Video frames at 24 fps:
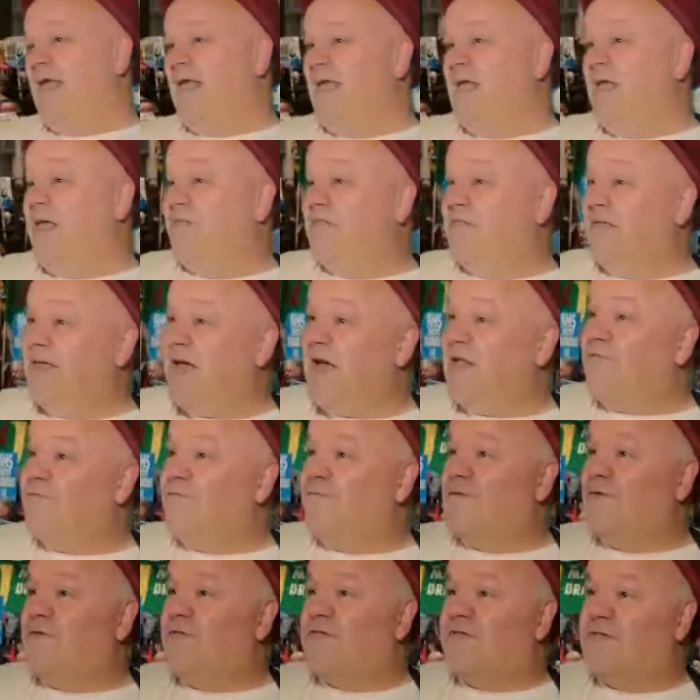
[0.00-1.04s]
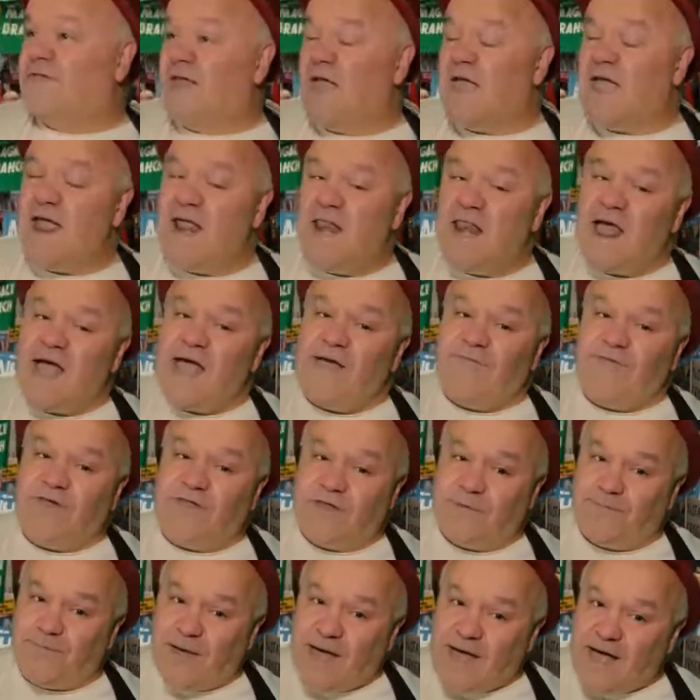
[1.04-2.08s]
The adverts say life's
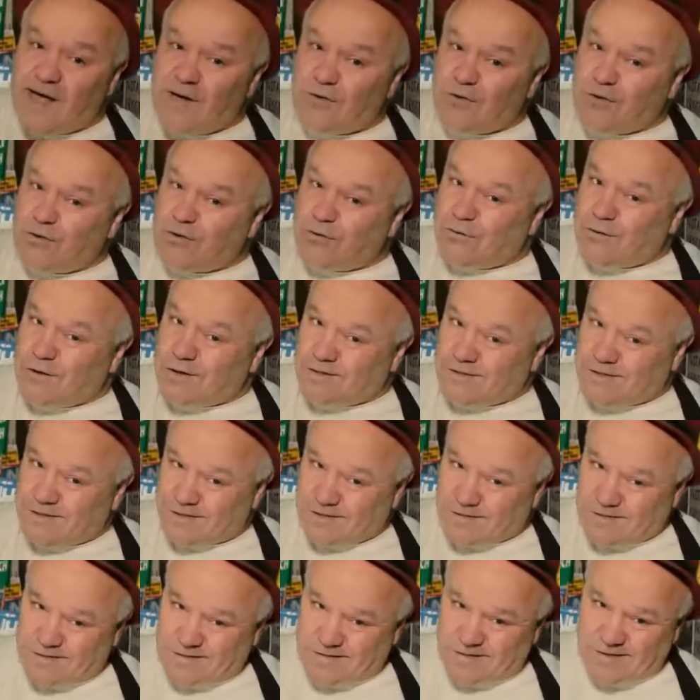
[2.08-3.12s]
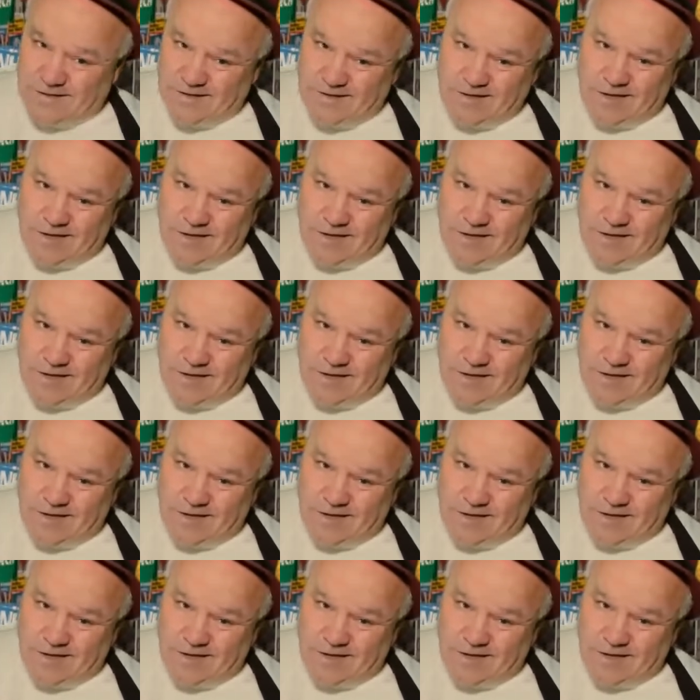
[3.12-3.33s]
about choices.